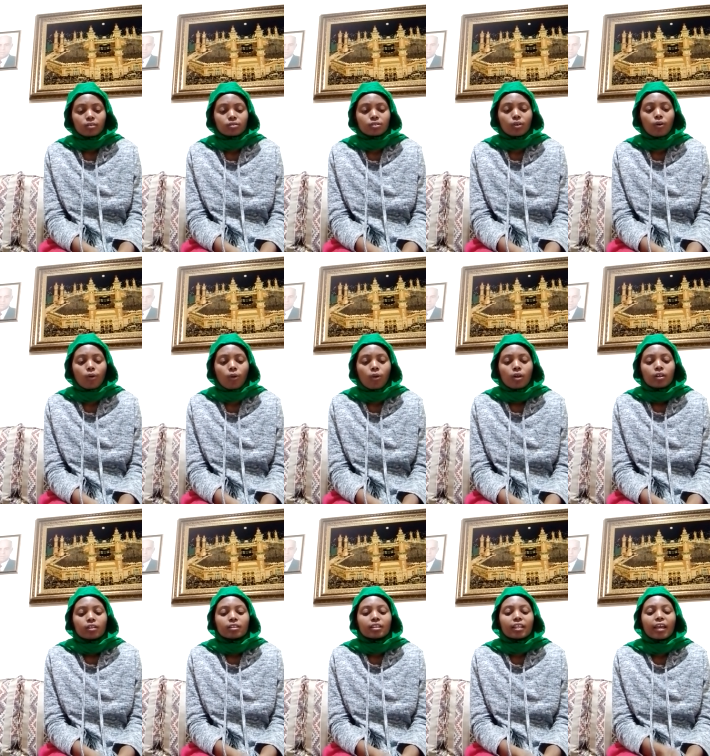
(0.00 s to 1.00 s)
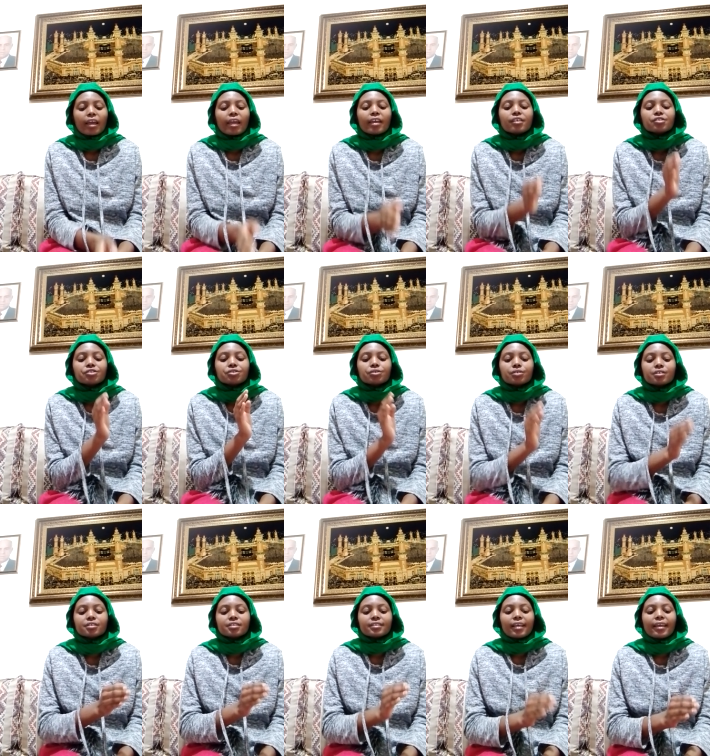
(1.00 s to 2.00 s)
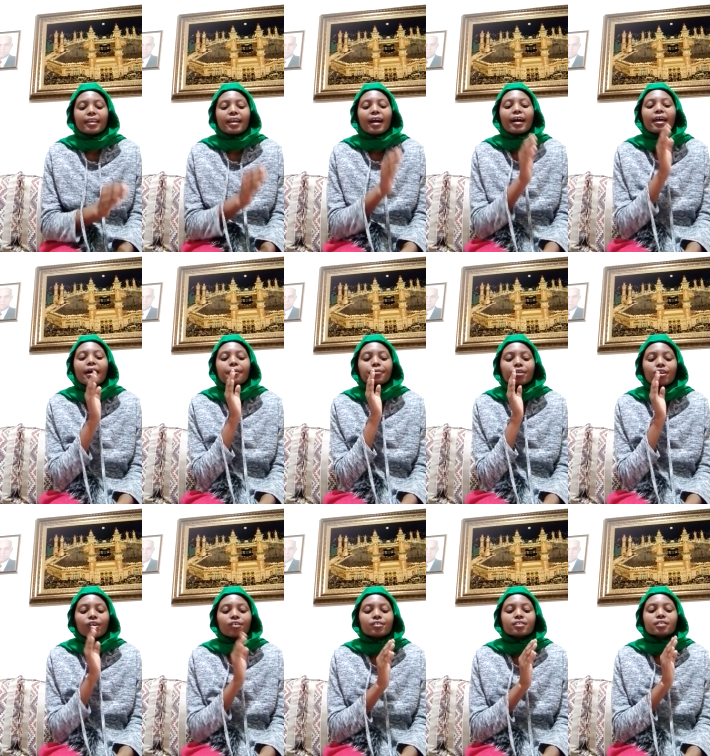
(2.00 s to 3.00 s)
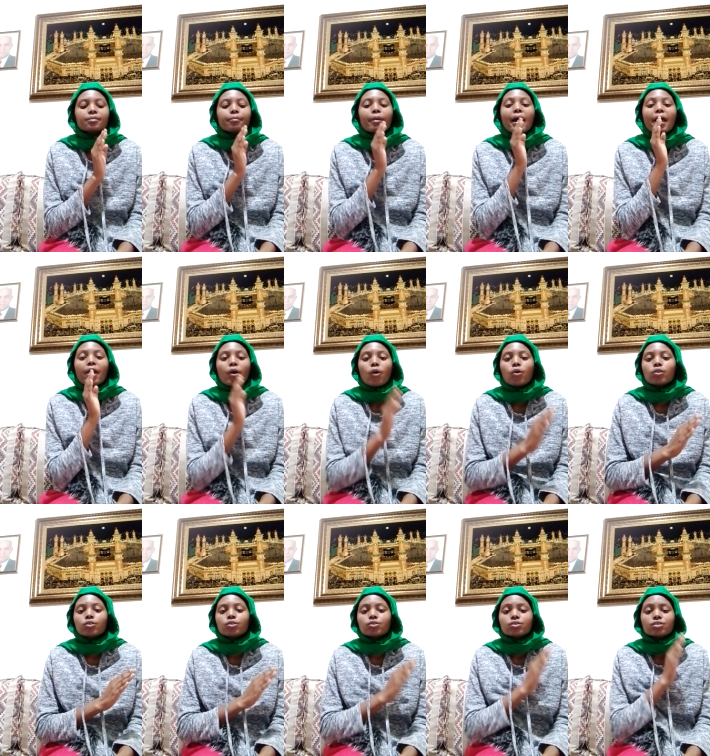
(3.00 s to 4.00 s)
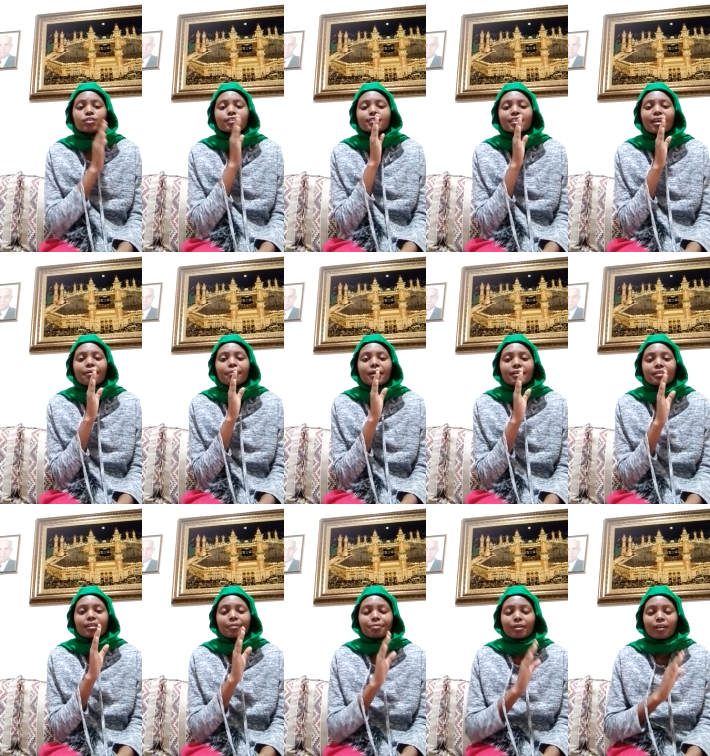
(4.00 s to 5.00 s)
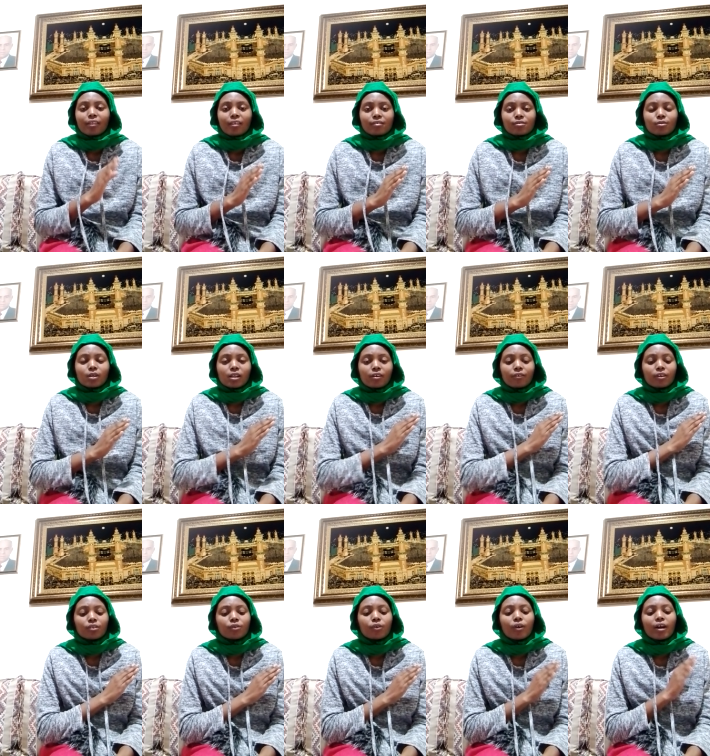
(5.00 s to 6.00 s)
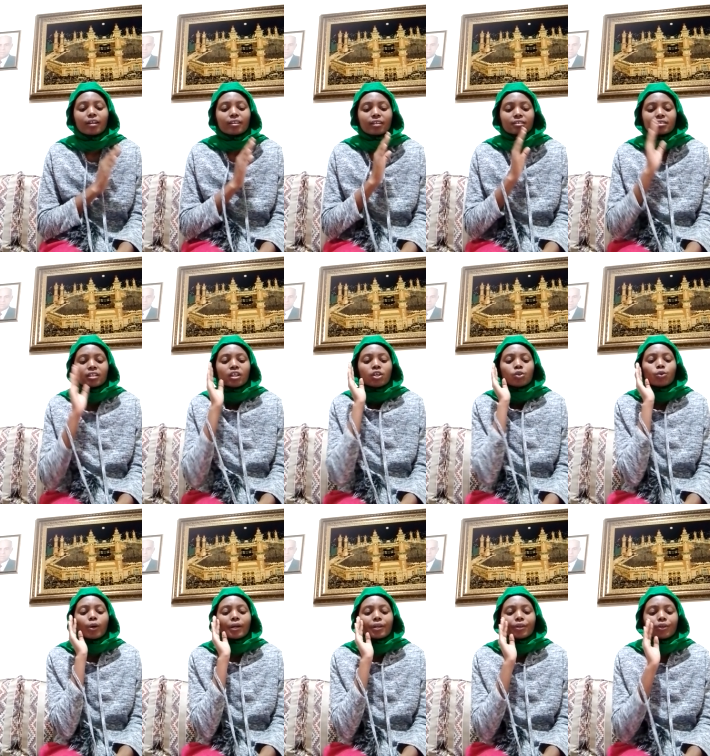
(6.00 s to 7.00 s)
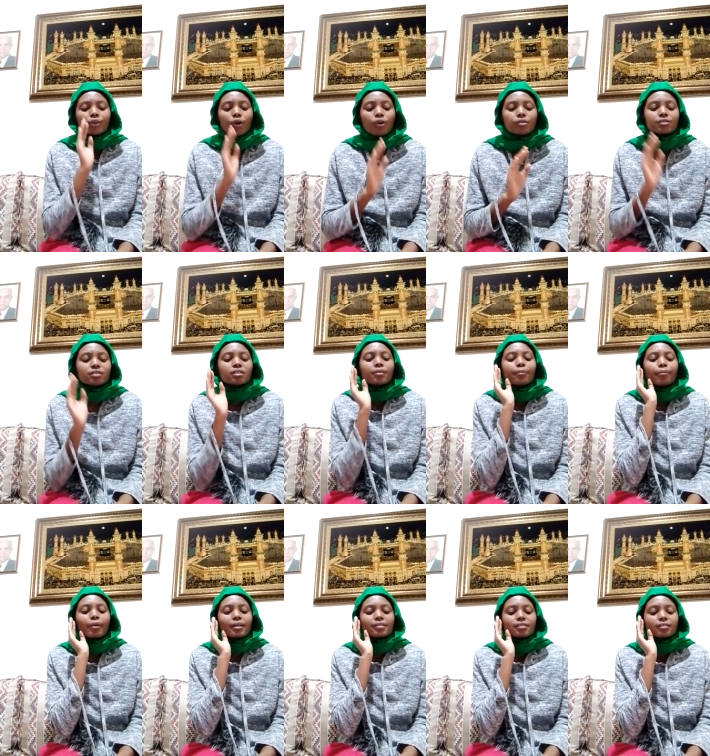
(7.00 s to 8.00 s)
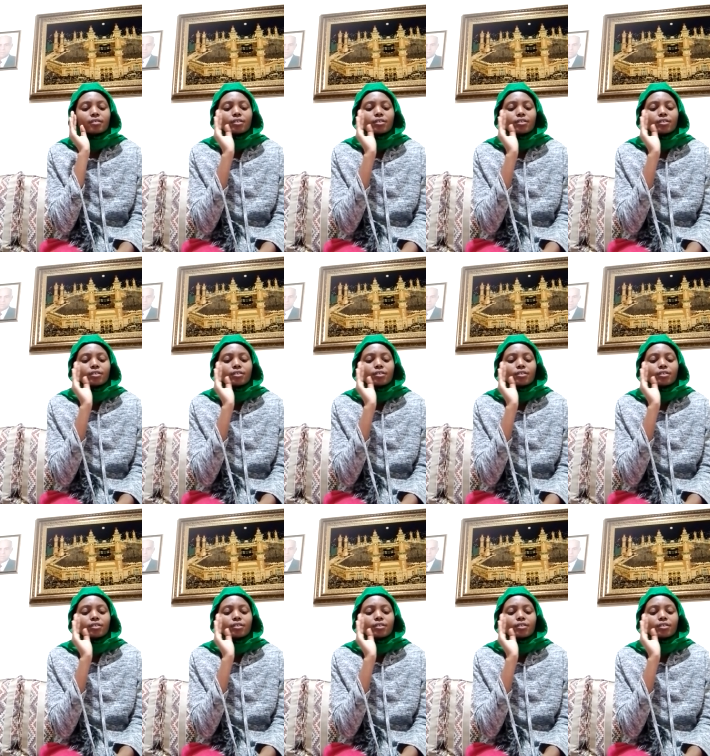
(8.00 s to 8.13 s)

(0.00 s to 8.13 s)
So, They should say, I am not my own. You should say, my dear brothers, wherever you are, that you are not, but